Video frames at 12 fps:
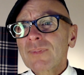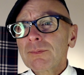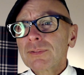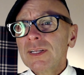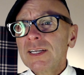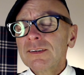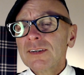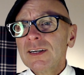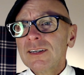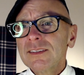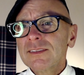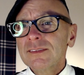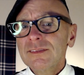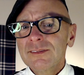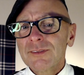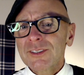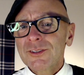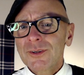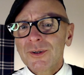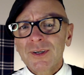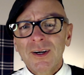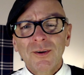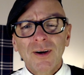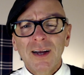Playground retort.
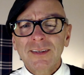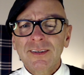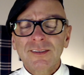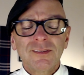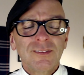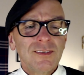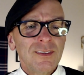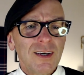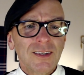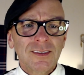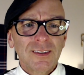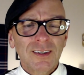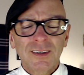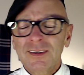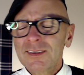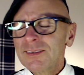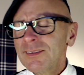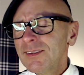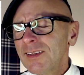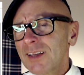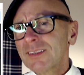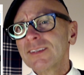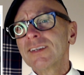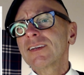Oh, I, there's nothing.
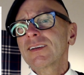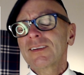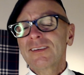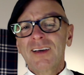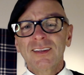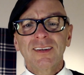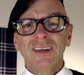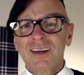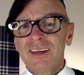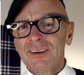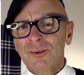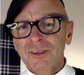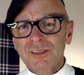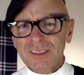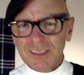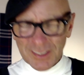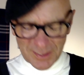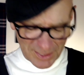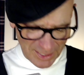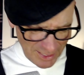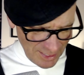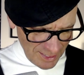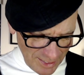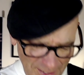Nothing. Nothing I hate worse than these.
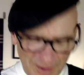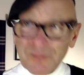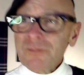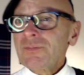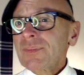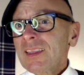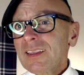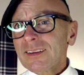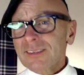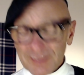This looks